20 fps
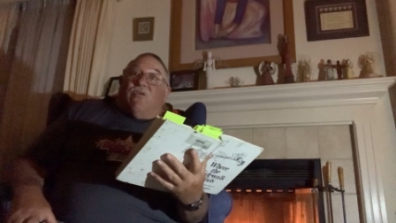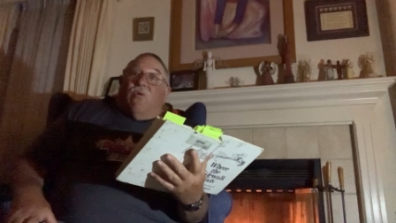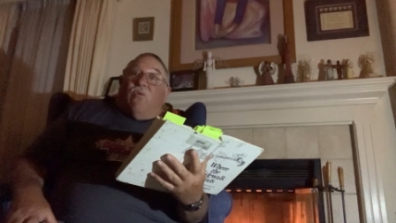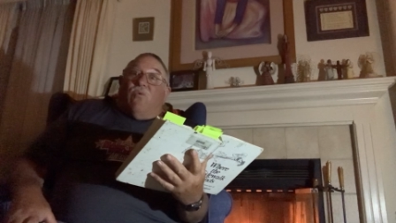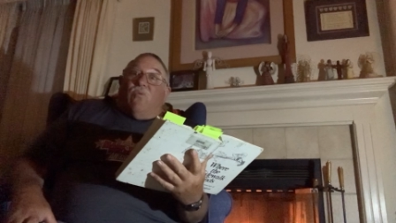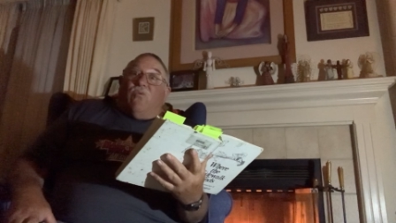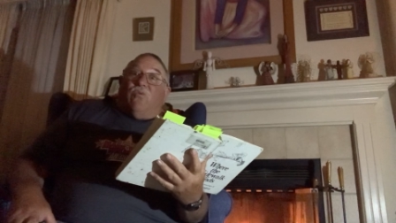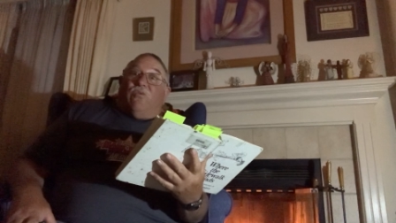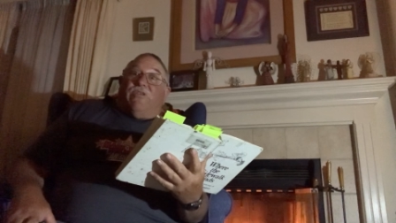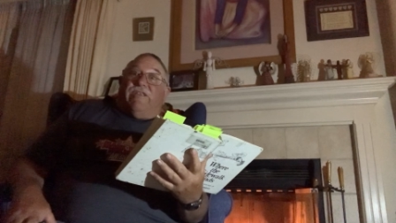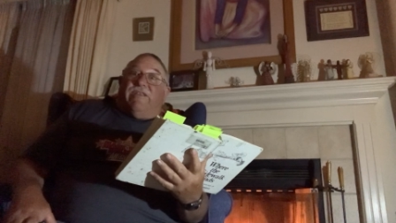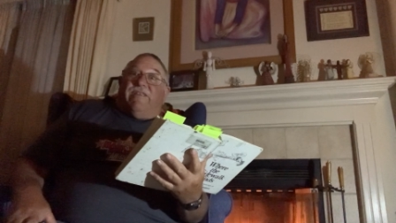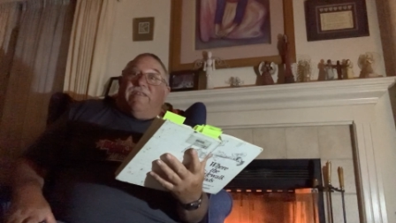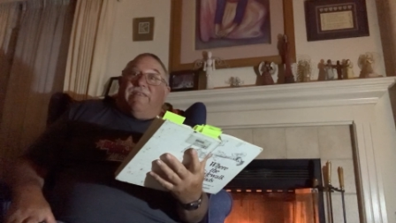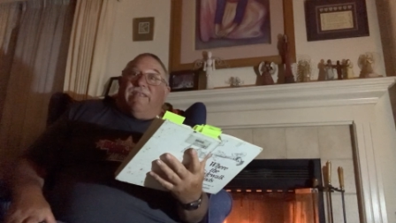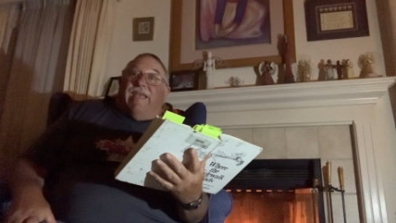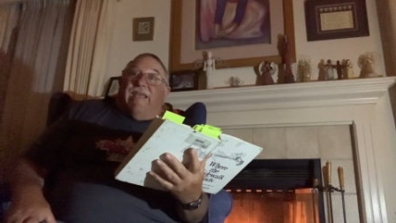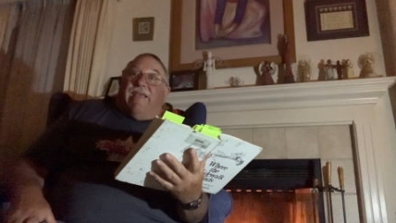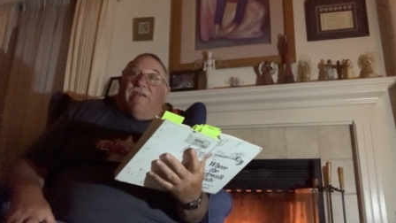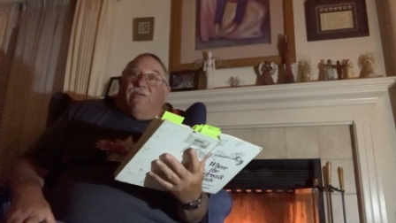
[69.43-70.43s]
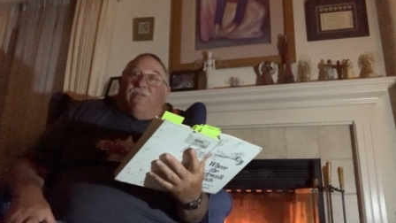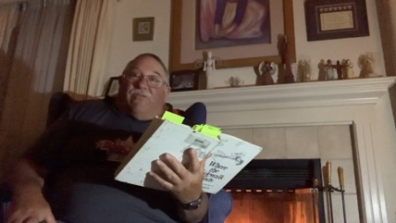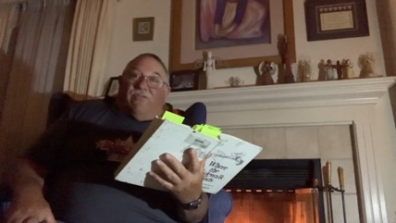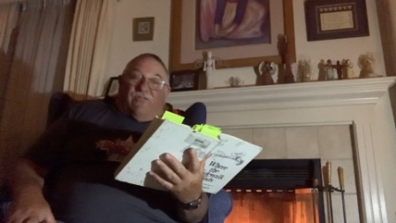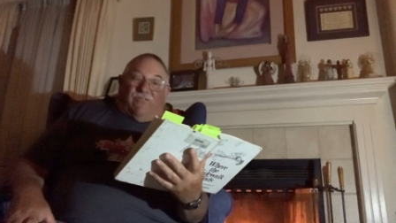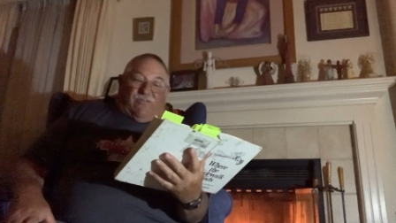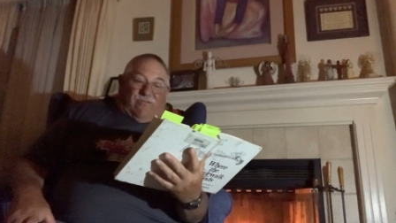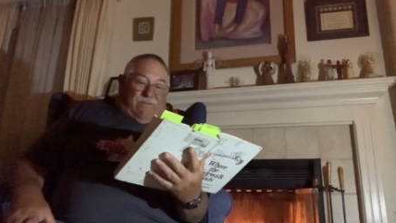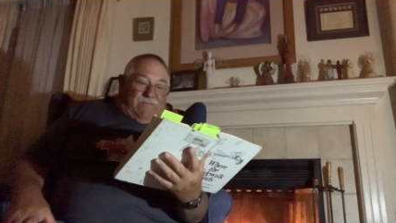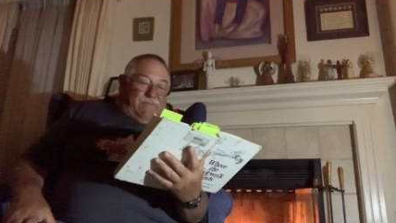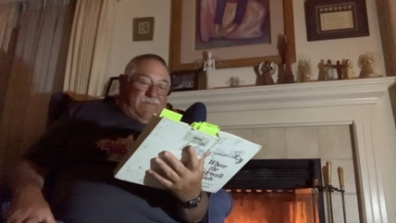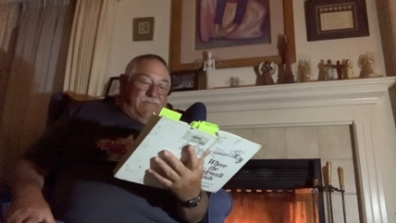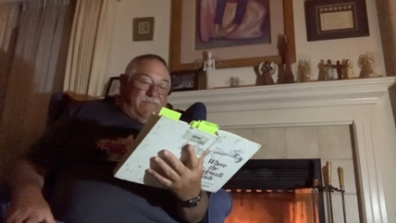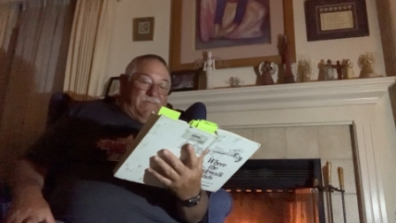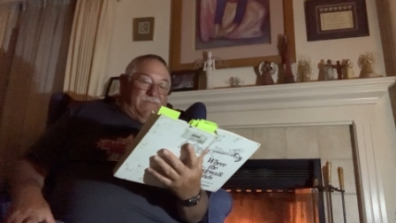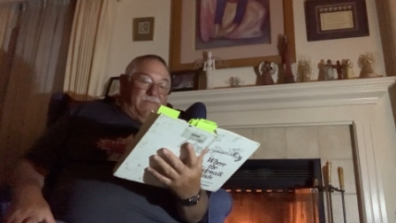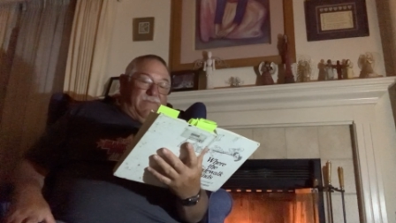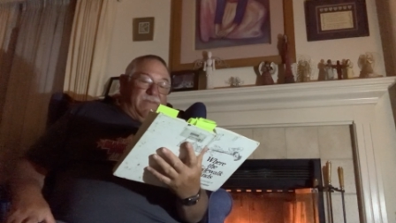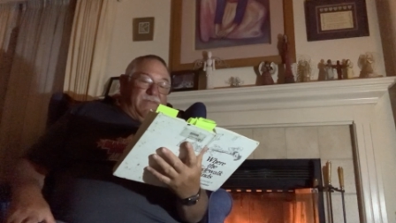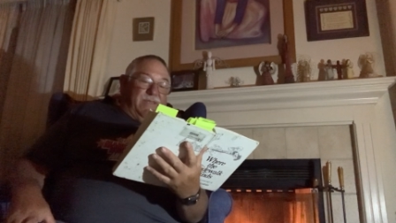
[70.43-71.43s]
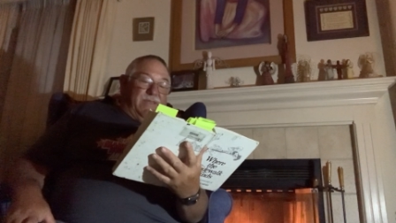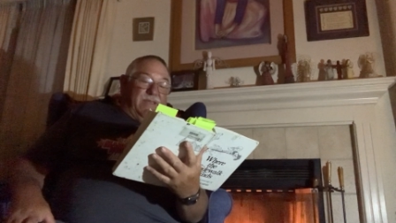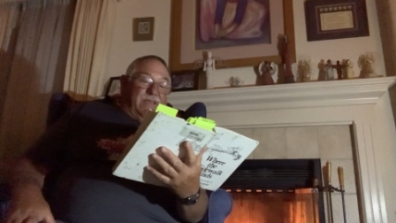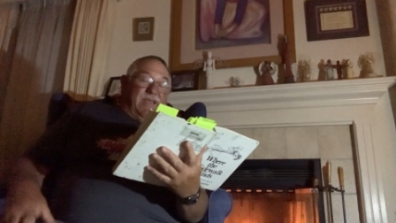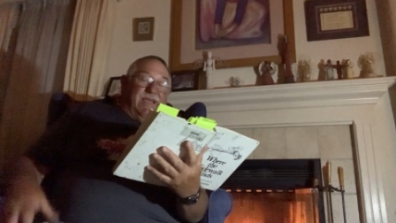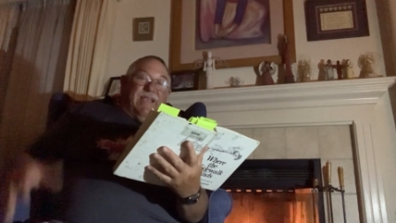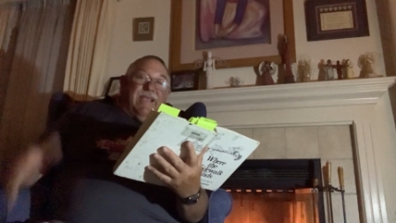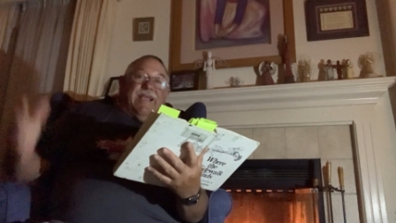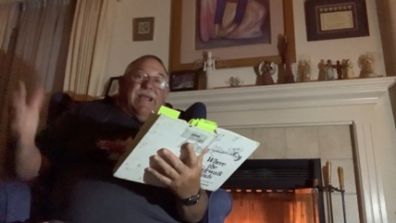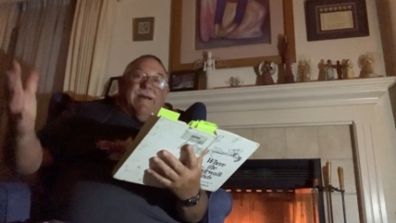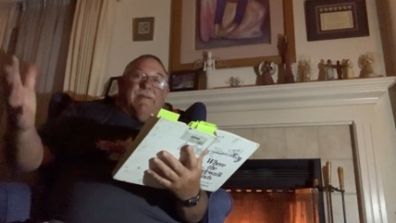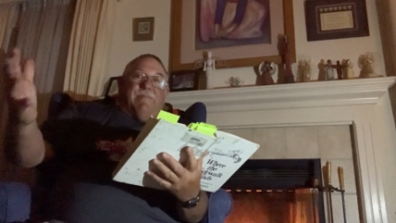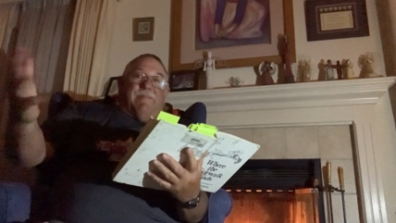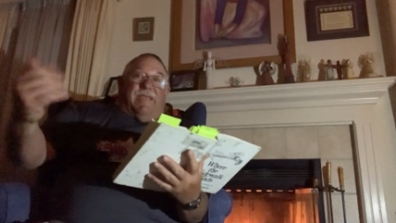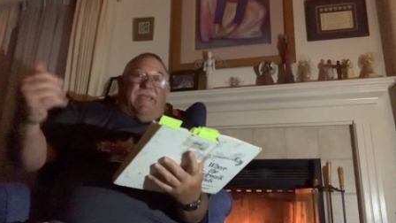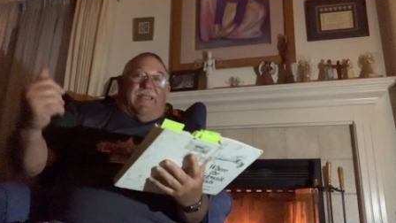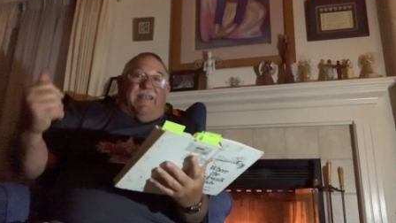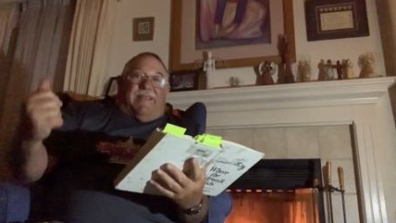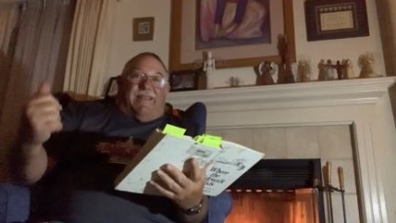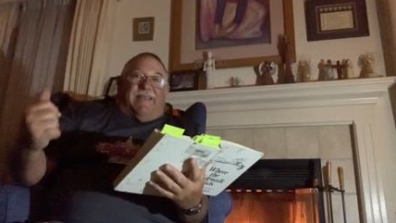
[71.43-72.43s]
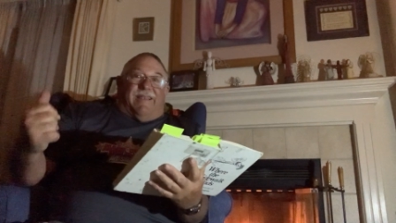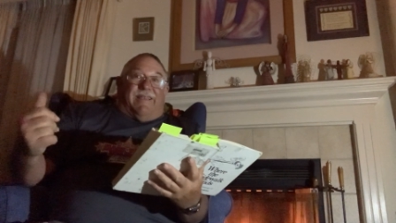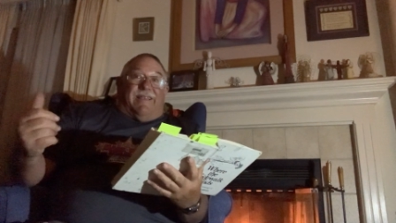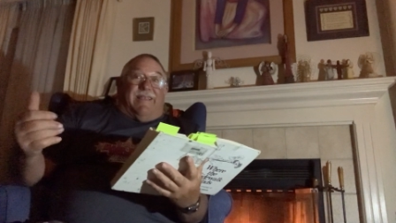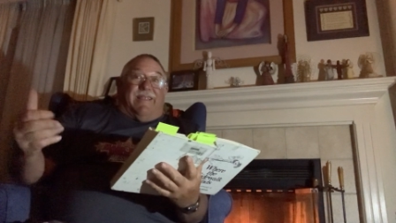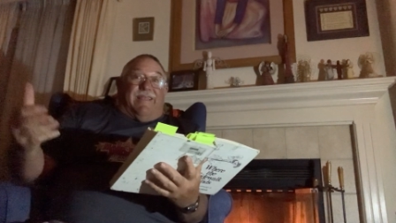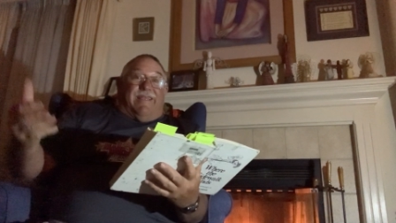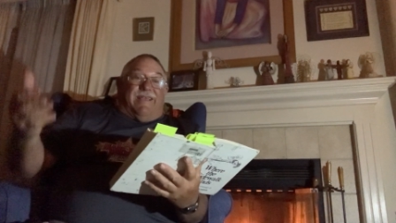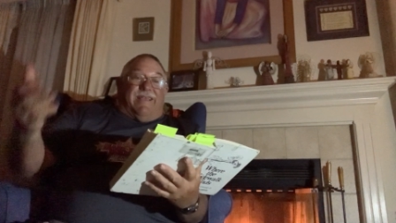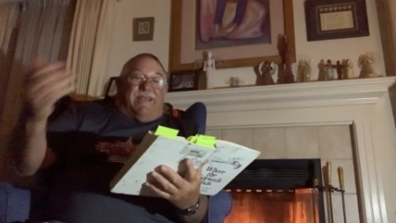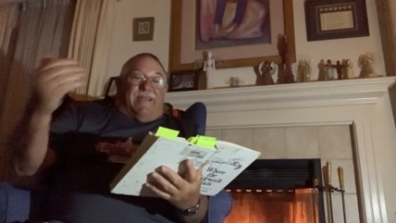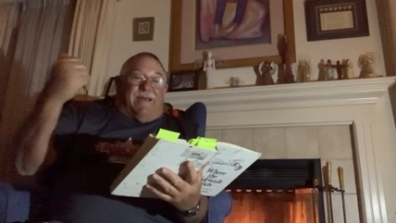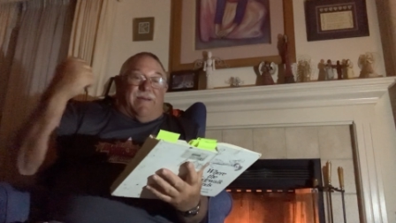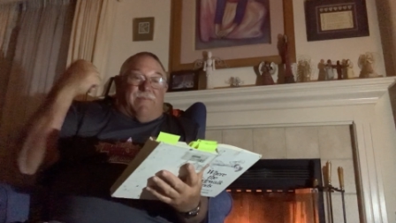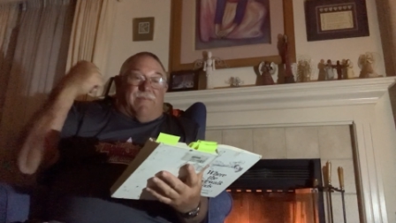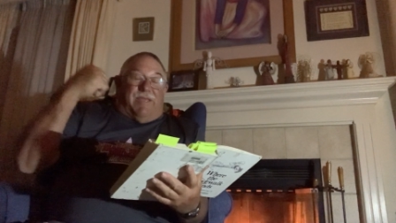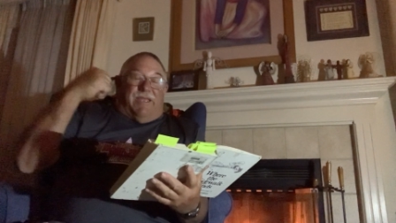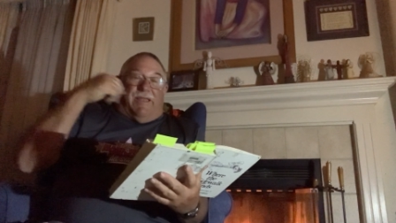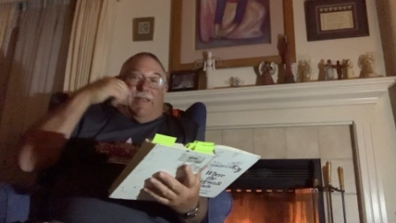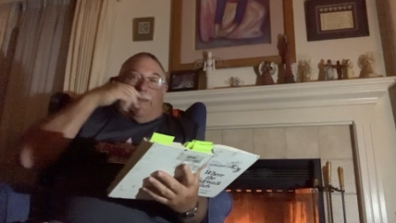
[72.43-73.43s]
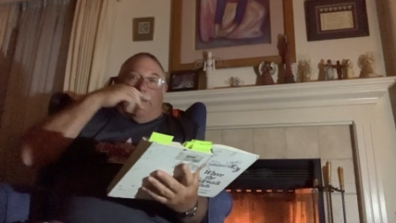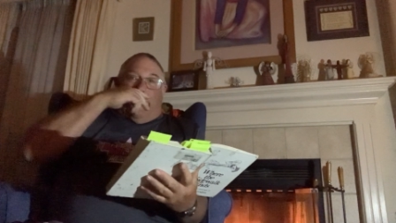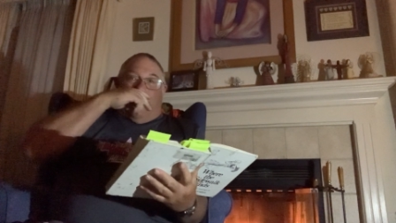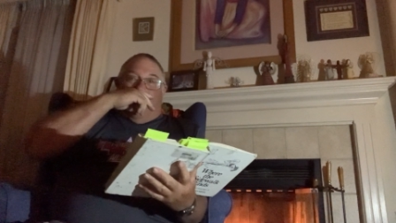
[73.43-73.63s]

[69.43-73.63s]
golden tales. Come in, come in.